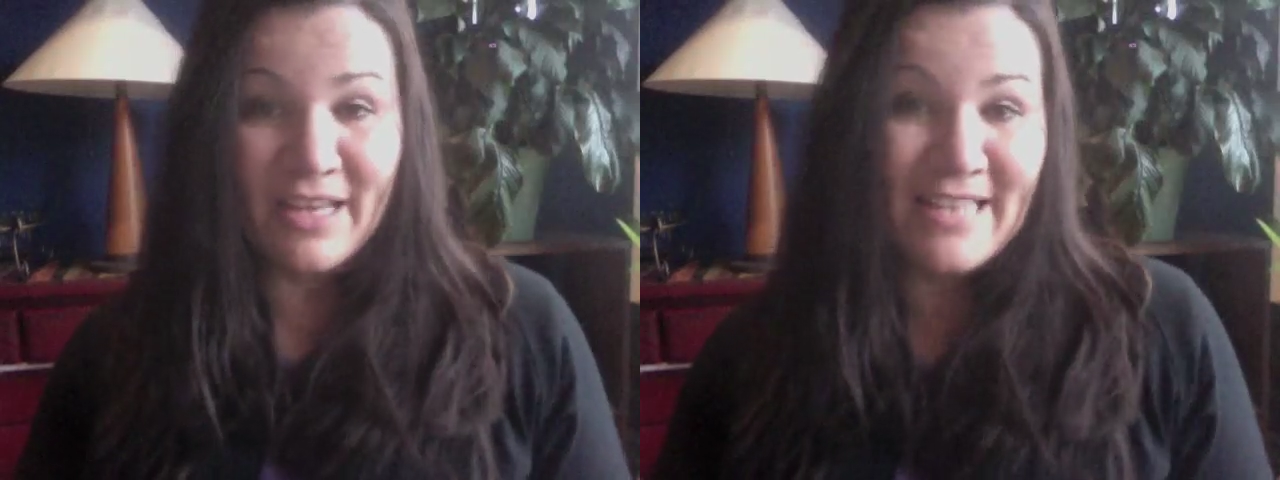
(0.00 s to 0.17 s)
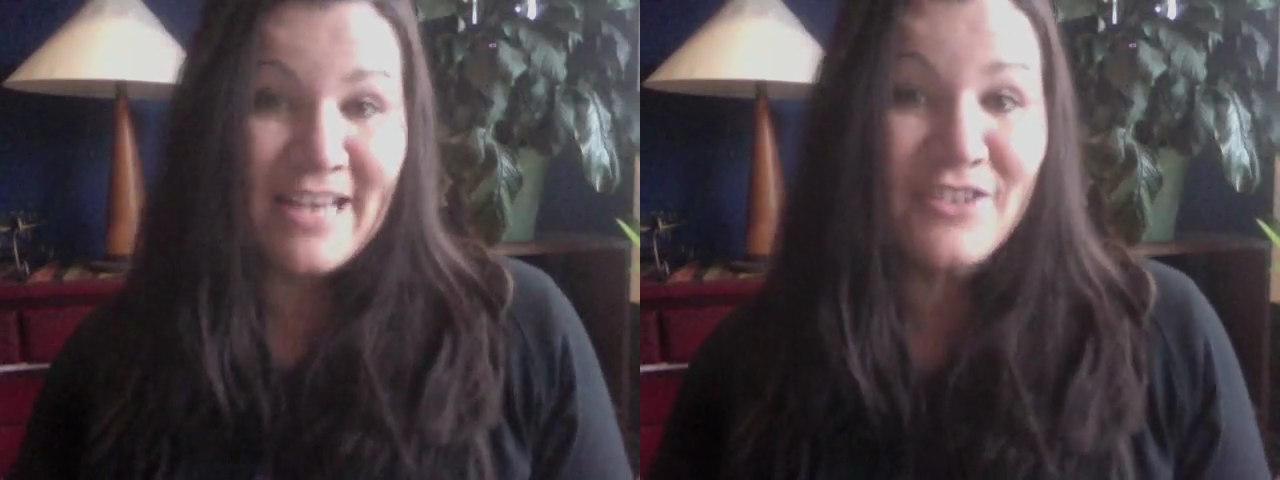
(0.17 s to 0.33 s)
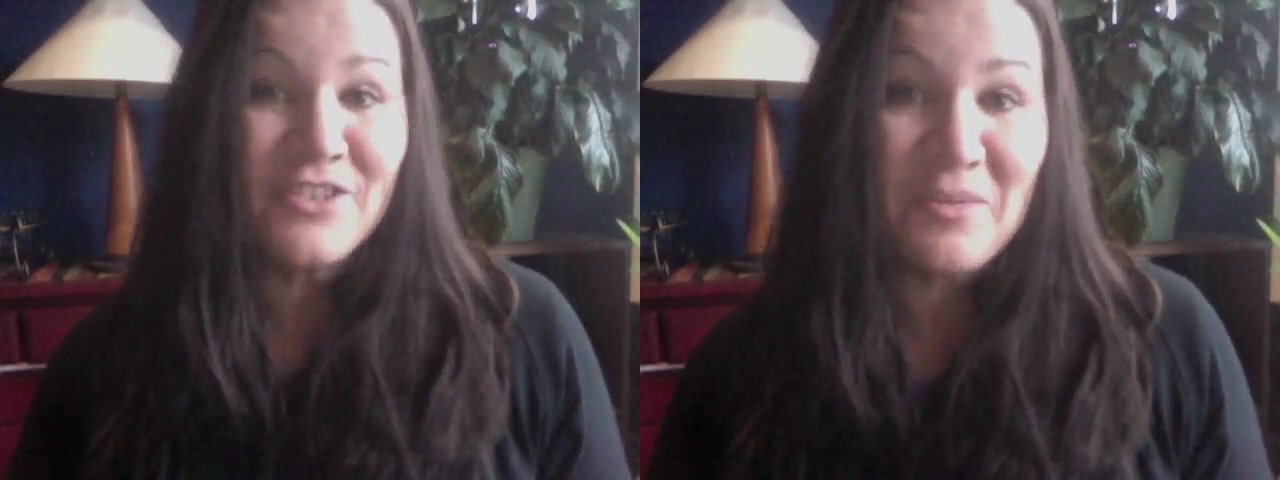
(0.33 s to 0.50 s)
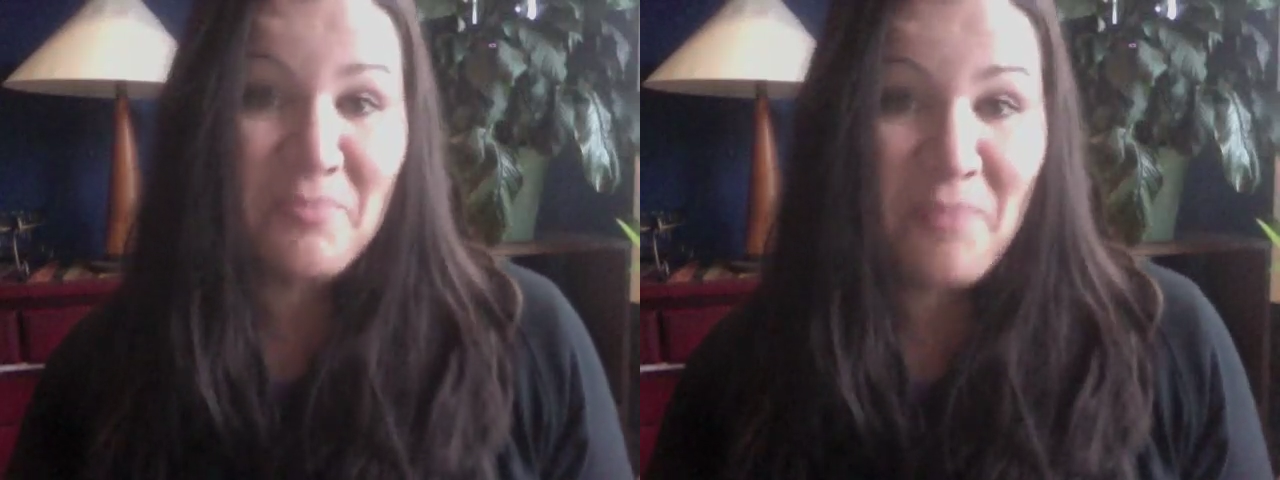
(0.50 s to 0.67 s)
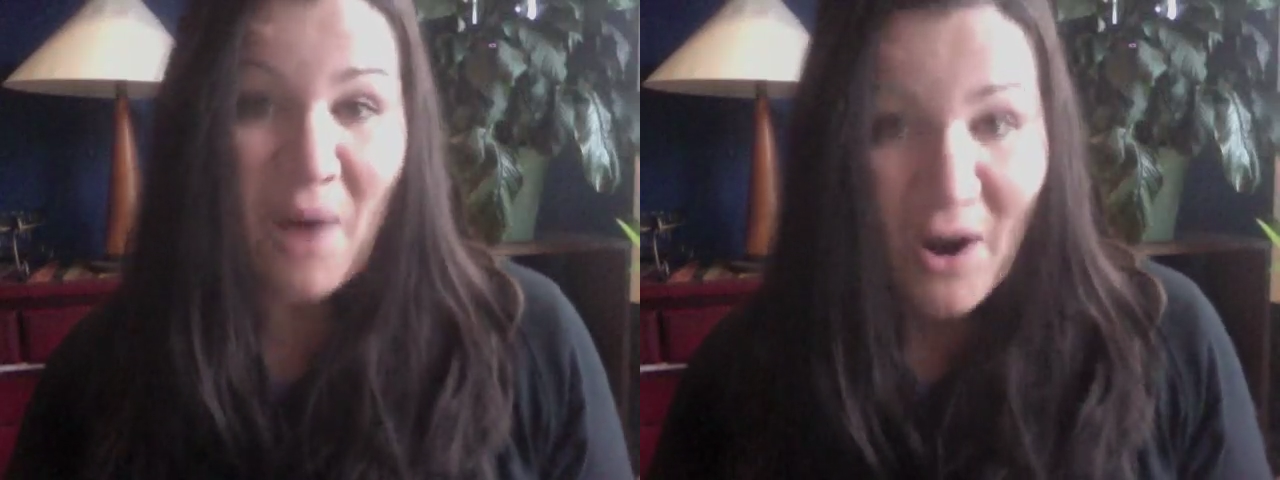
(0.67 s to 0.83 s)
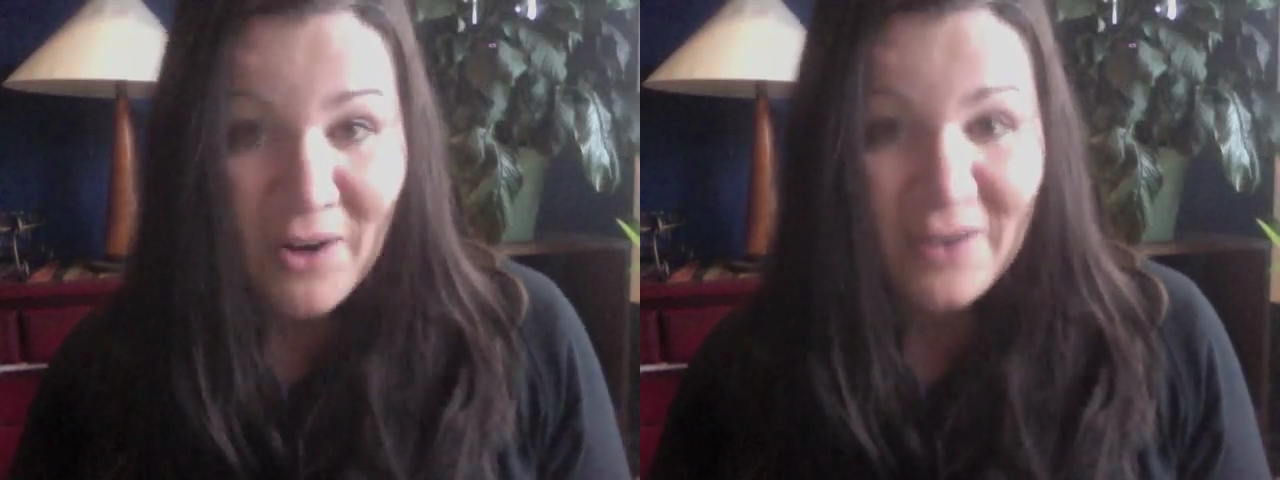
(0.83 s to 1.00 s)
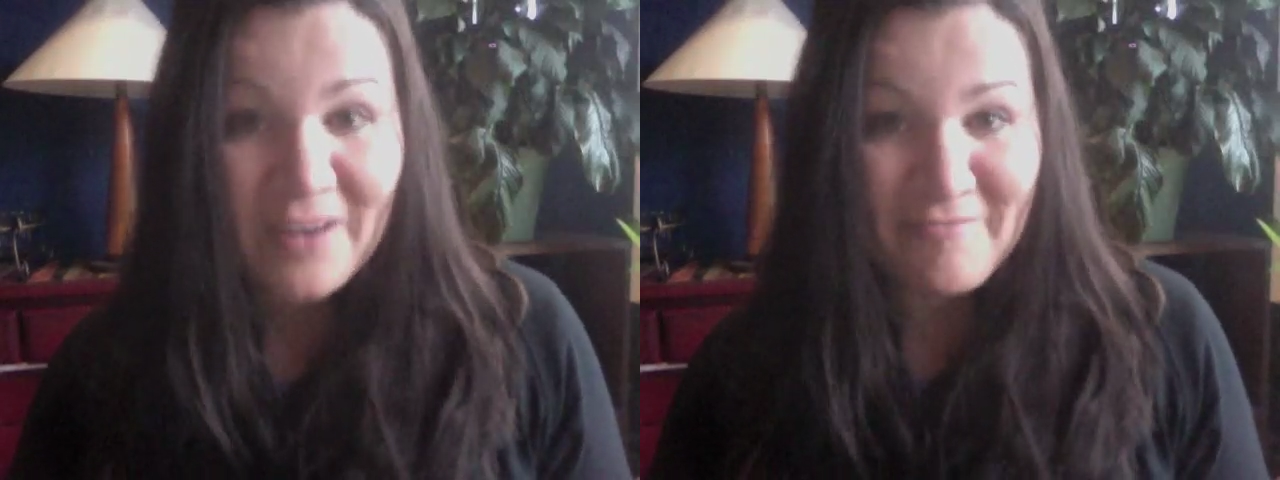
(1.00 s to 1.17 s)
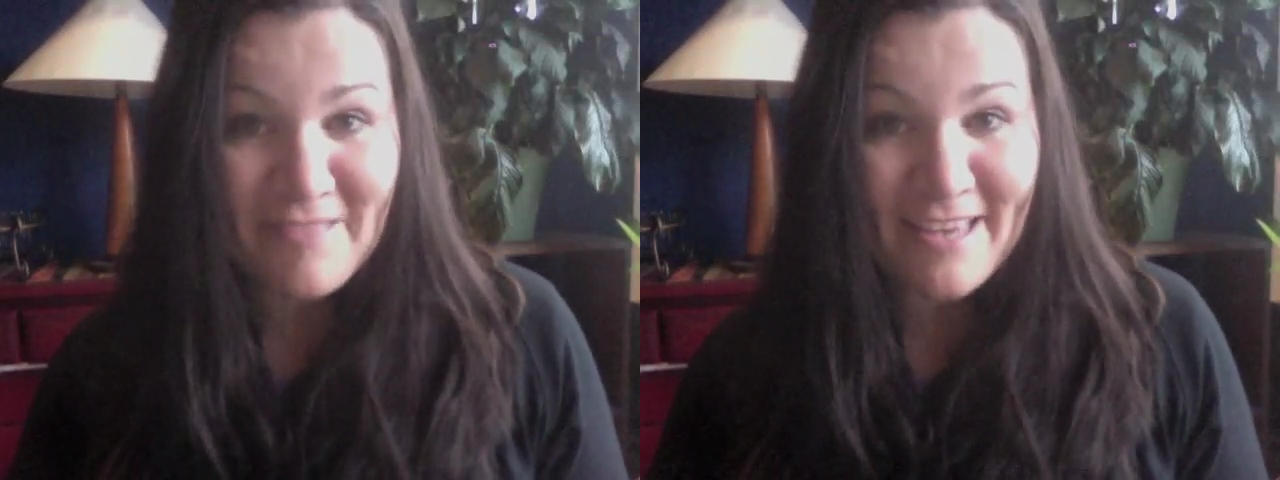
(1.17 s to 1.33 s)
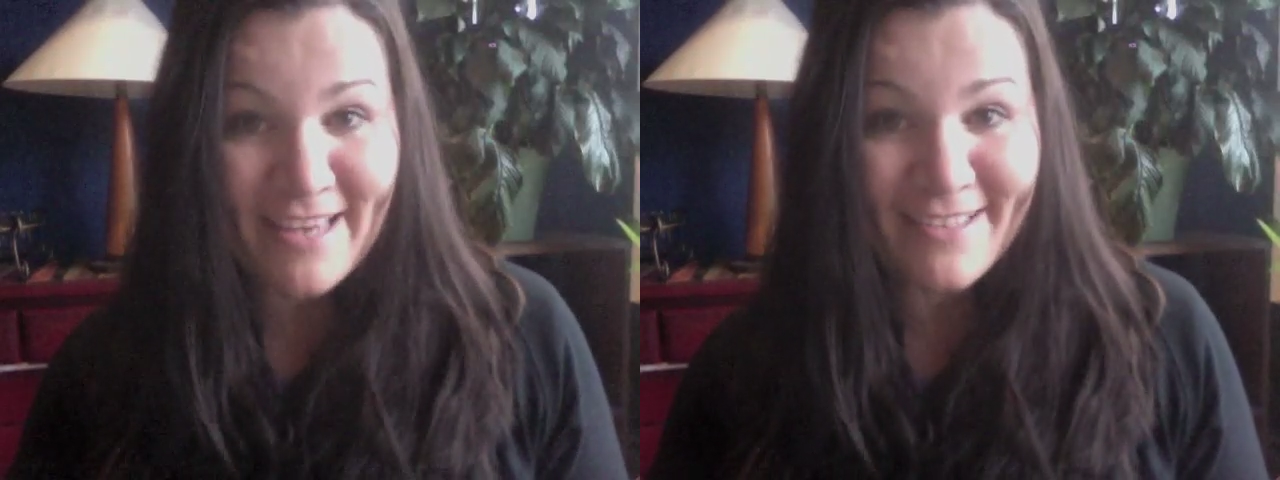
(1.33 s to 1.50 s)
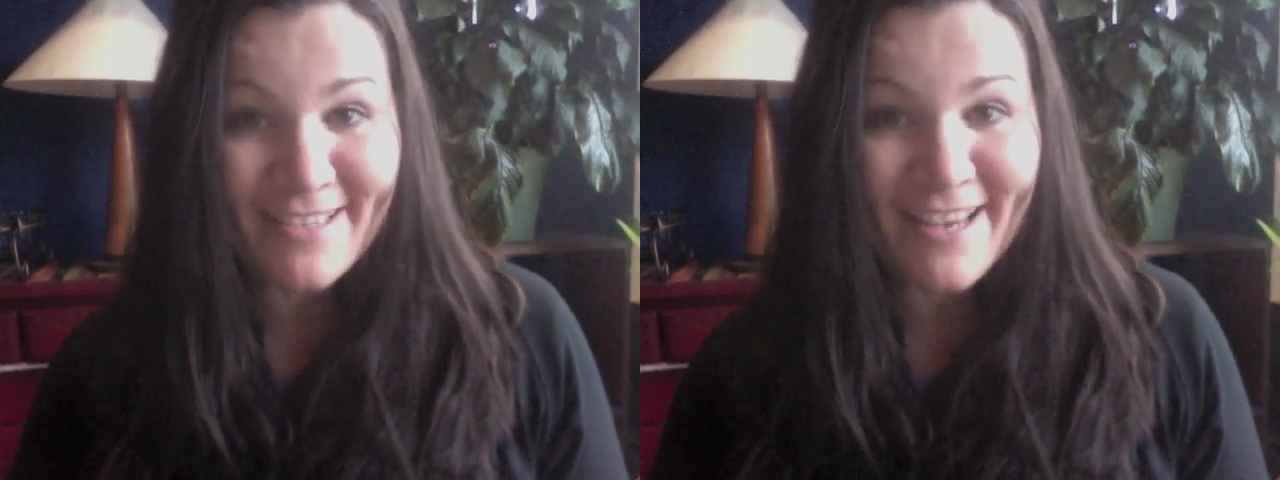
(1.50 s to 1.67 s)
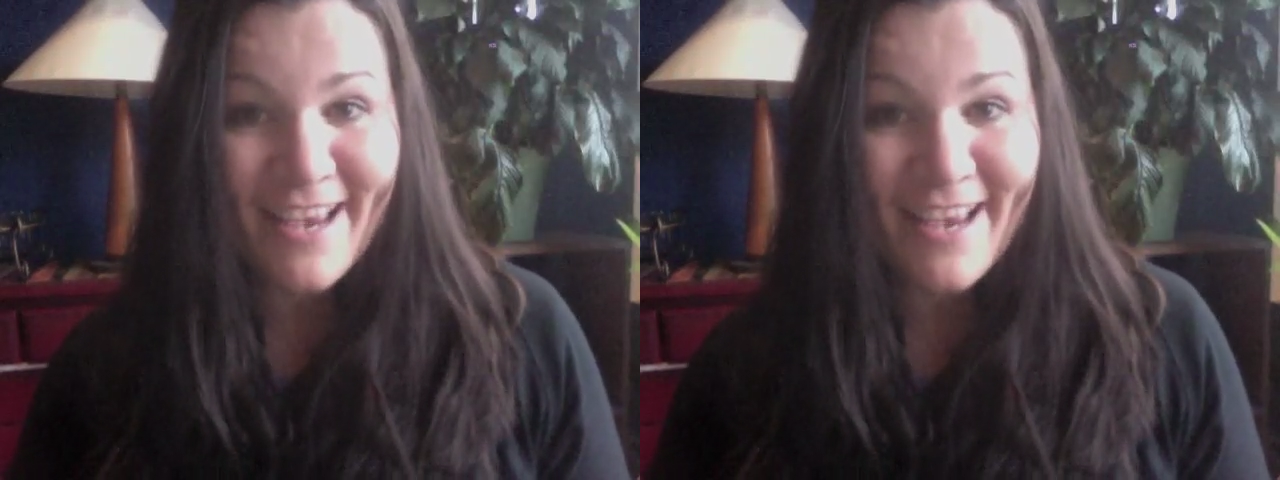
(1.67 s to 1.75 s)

and it's actually a part of things.